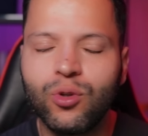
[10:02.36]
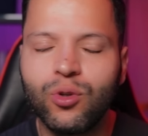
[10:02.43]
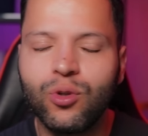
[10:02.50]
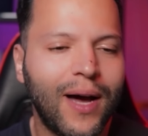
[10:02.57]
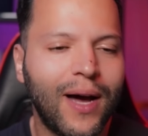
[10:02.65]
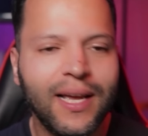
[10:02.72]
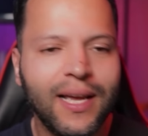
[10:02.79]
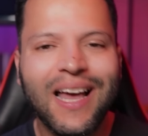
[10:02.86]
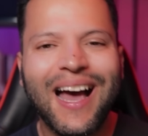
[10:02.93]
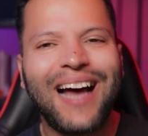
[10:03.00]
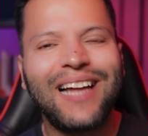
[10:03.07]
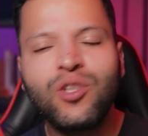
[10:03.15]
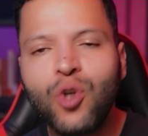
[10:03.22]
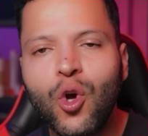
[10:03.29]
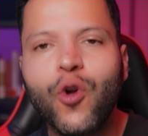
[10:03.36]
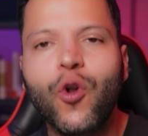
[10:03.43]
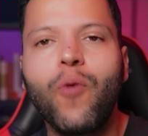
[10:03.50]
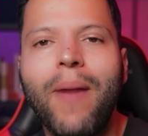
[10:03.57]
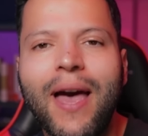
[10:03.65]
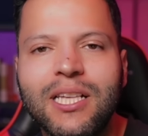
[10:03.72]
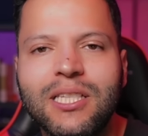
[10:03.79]
Gundogan. A total
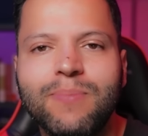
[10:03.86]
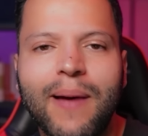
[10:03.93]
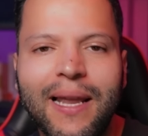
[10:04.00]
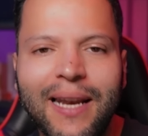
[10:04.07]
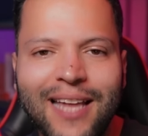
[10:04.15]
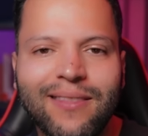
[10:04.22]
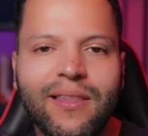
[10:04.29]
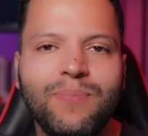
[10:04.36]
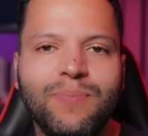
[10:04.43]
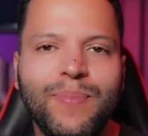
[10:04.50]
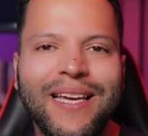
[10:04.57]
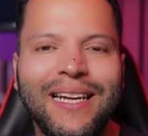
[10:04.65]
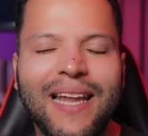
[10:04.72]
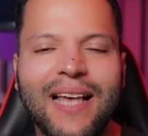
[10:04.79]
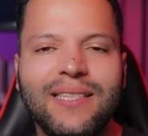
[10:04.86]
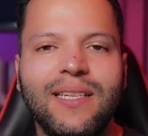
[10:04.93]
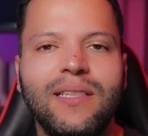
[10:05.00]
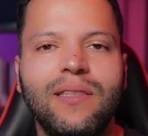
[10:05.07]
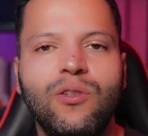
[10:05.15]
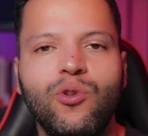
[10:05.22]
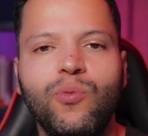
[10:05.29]
mess, but let this be a
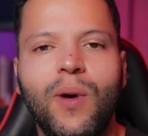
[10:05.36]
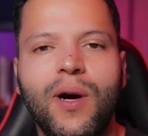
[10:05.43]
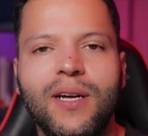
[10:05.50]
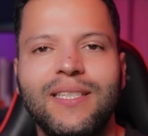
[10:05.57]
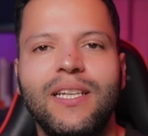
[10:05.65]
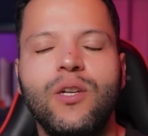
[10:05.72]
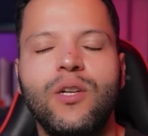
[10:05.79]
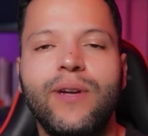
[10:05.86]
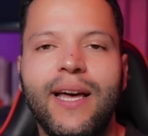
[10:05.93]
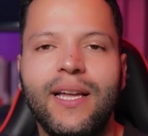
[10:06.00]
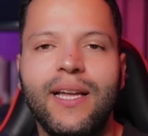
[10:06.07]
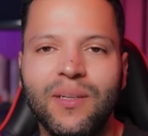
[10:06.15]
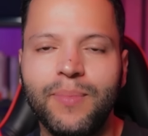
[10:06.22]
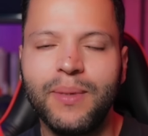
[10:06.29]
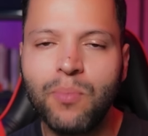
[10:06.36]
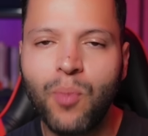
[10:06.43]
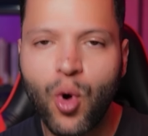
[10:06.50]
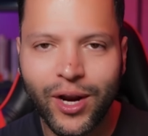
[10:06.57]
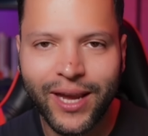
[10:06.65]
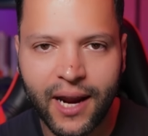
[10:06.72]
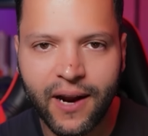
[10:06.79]
lesson to Barcelona to be
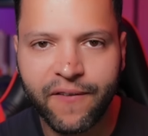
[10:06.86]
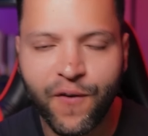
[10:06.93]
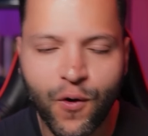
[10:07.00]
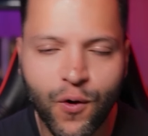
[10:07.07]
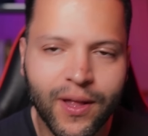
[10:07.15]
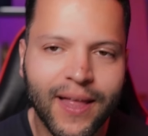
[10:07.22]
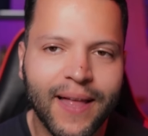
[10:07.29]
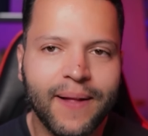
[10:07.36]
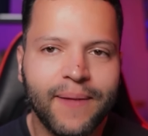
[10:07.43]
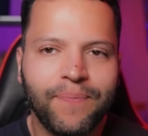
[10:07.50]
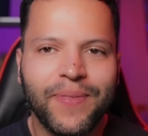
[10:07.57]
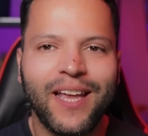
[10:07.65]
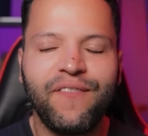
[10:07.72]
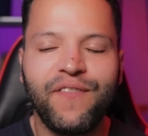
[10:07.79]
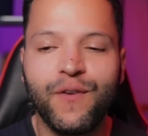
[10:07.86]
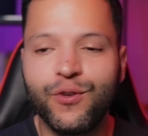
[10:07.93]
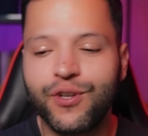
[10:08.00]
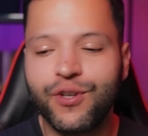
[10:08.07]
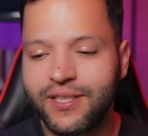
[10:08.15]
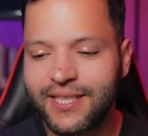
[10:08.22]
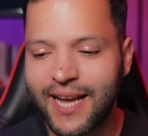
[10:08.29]
more careful in
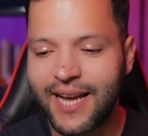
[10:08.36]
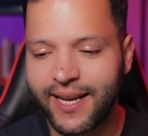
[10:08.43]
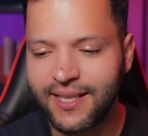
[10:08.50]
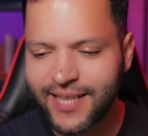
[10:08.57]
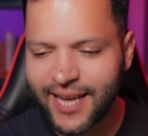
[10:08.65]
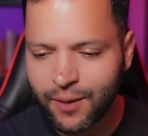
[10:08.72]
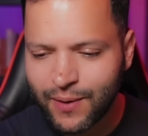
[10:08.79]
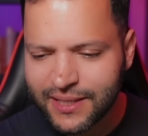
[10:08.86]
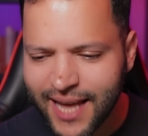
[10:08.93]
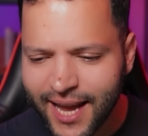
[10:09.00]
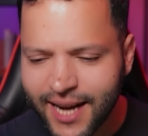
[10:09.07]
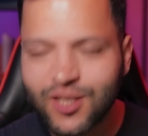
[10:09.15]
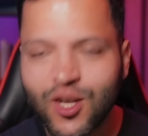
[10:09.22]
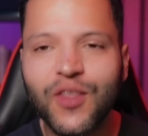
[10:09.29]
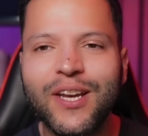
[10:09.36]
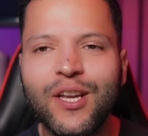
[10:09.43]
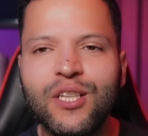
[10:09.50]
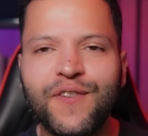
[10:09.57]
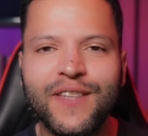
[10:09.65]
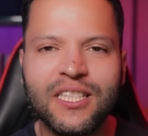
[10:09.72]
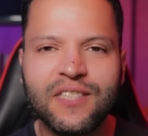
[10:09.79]
future signings. Anyways, that is all the
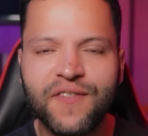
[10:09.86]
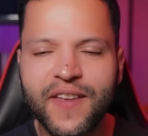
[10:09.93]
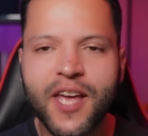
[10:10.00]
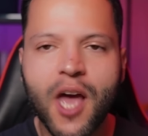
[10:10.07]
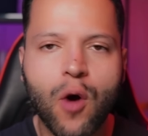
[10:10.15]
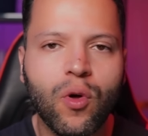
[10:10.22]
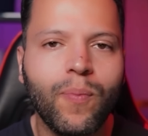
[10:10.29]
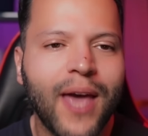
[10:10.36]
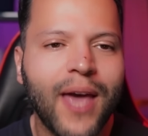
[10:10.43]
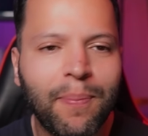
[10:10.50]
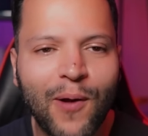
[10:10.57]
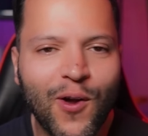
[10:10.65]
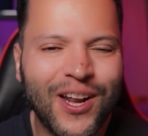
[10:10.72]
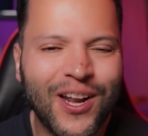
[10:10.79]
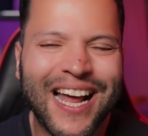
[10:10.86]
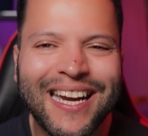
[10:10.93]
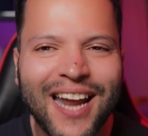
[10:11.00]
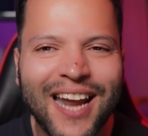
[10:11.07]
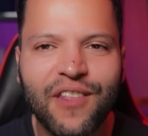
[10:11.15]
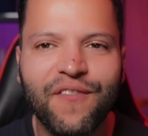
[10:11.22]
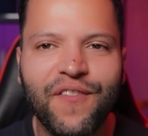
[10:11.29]
news for this video. I will be uploading
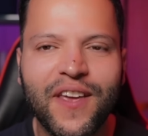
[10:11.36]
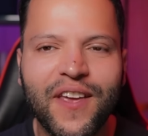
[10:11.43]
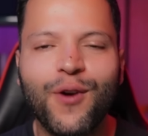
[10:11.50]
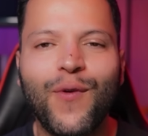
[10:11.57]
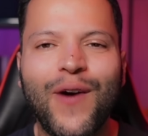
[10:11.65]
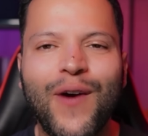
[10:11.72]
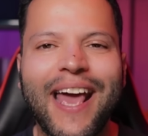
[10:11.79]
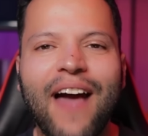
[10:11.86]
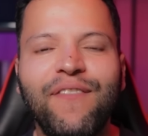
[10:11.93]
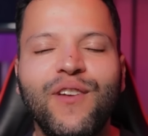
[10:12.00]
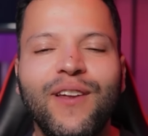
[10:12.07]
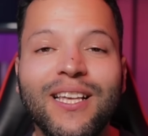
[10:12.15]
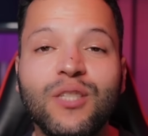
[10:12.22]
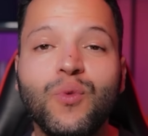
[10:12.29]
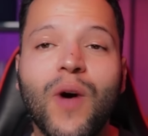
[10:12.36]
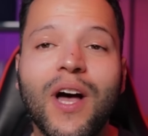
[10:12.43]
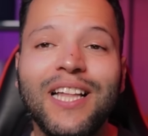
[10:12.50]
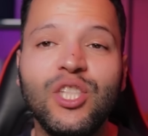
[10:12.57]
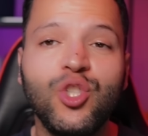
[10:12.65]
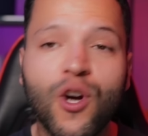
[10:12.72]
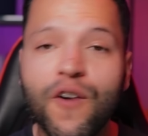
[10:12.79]
another video right after this
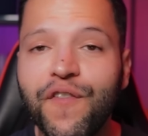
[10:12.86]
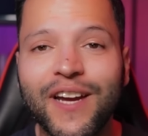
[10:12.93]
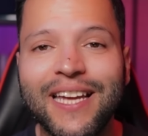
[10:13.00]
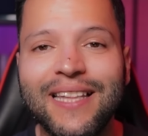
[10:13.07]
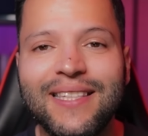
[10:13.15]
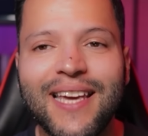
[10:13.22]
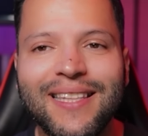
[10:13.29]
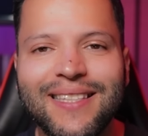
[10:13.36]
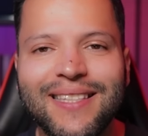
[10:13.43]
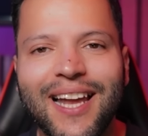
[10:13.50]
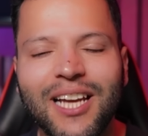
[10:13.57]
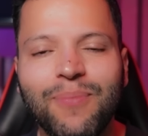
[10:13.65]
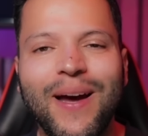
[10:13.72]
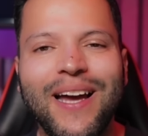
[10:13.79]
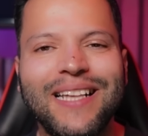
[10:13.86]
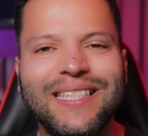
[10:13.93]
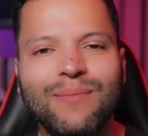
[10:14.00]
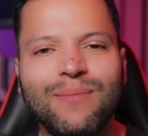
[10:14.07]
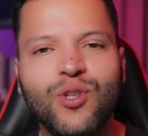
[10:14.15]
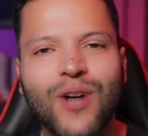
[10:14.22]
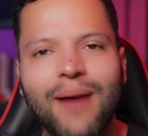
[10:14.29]
one. Don't forget to hit that like button,
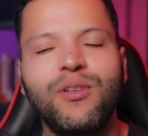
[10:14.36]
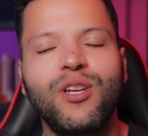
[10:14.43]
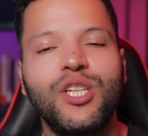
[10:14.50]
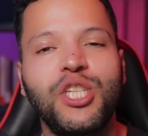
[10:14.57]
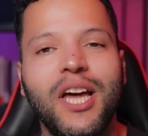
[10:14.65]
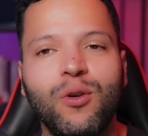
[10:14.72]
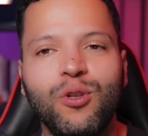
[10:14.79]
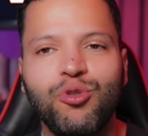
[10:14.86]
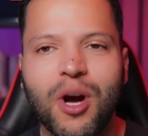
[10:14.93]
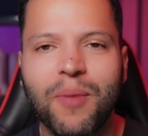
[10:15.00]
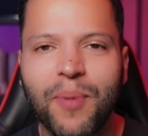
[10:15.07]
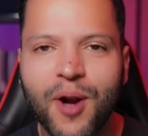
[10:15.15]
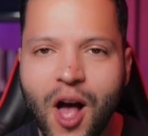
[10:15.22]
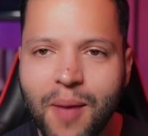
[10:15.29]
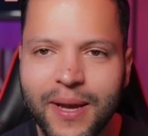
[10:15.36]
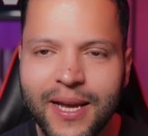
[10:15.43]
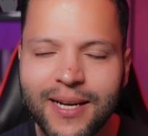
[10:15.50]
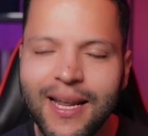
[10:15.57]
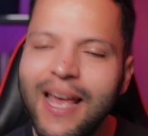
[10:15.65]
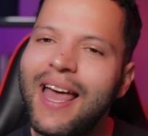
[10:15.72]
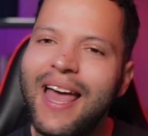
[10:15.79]
subscribe to the channel, and drop a
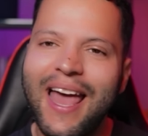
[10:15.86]
comment.